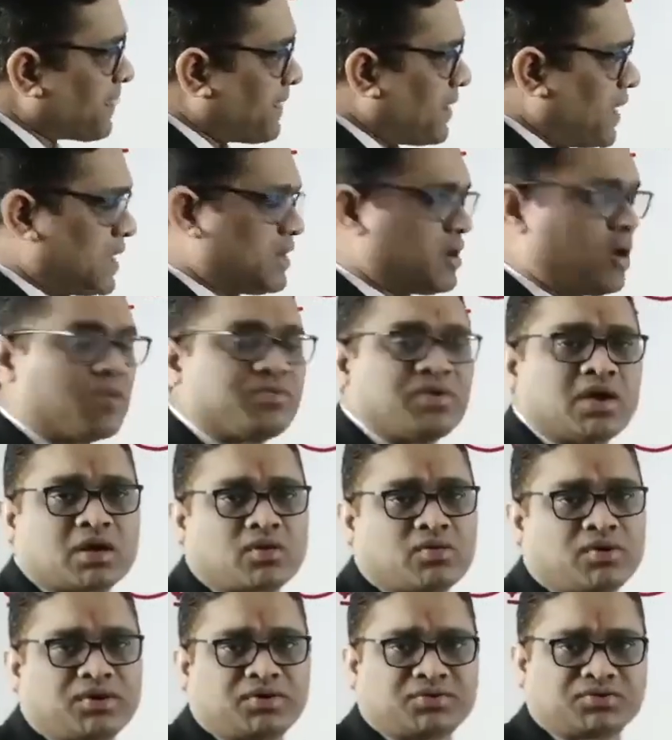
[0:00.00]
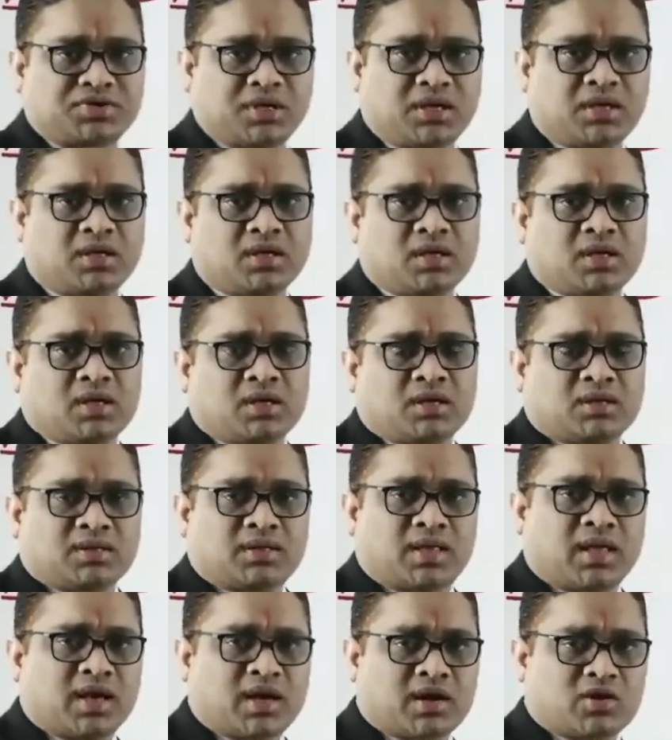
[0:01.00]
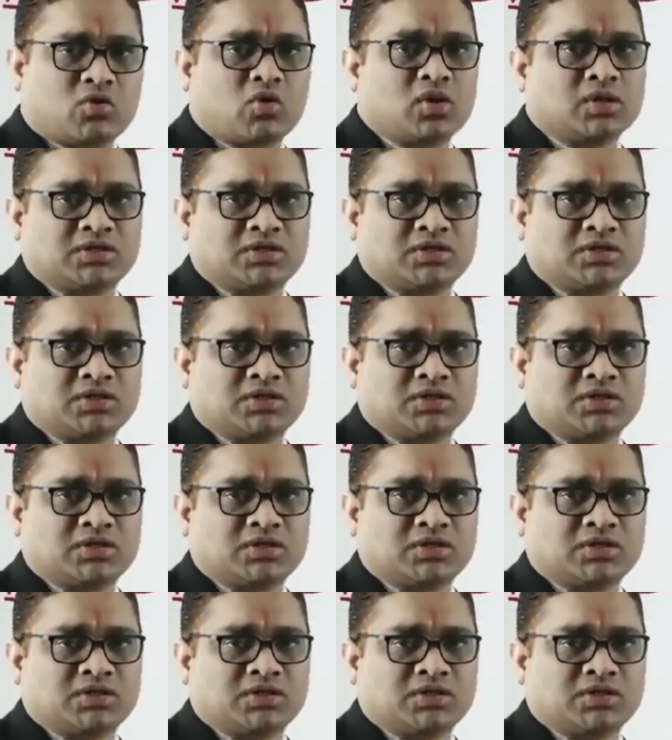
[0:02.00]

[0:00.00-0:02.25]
and now we are going to see their role,